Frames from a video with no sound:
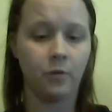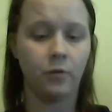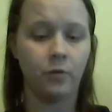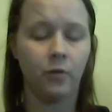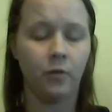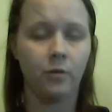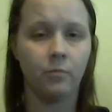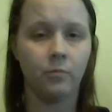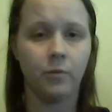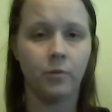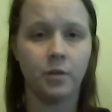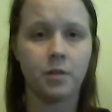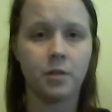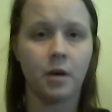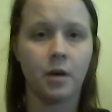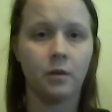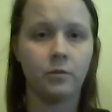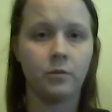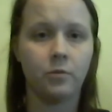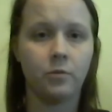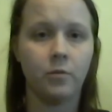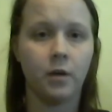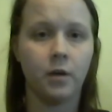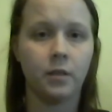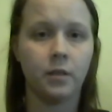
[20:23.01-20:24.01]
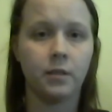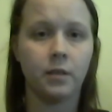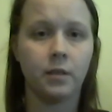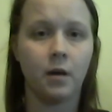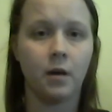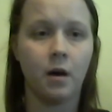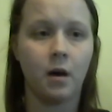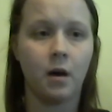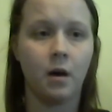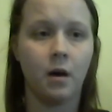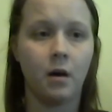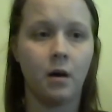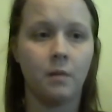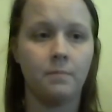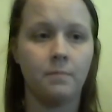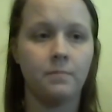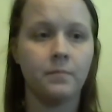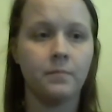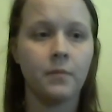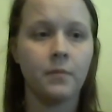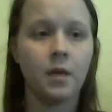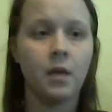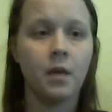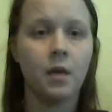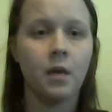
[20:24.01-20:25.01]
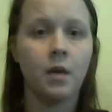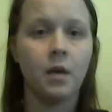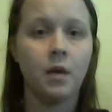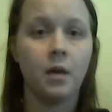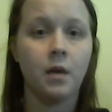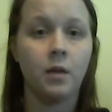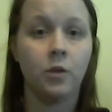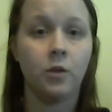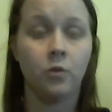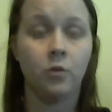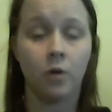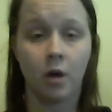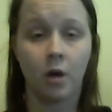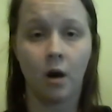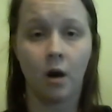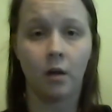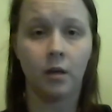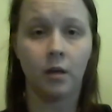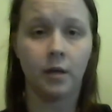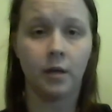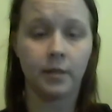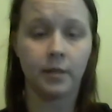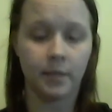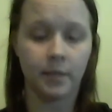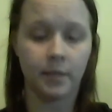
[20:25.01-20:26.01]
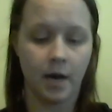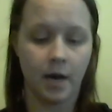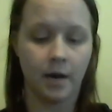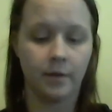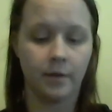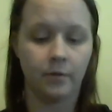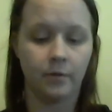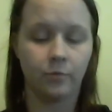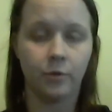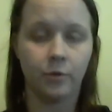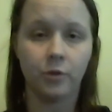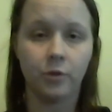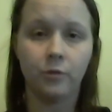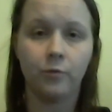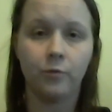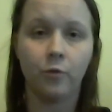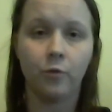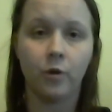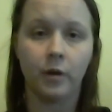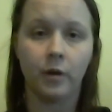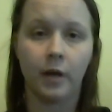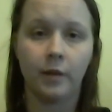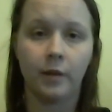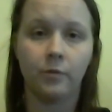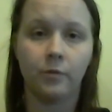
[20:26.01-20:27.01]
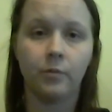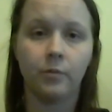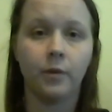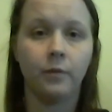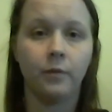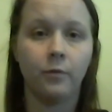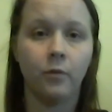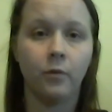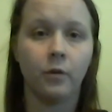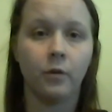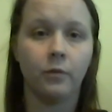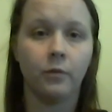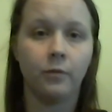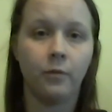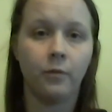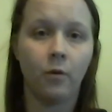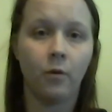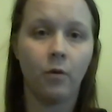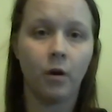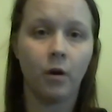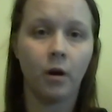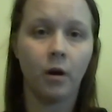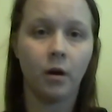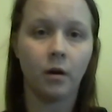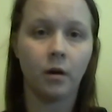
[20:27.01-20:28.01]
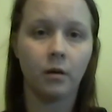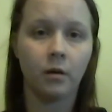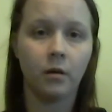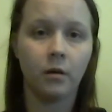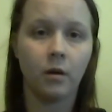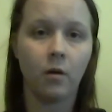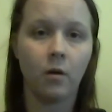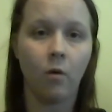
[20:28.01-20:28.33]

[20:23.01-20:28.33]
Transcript: You can reach out to us. You can call us at 324-9344,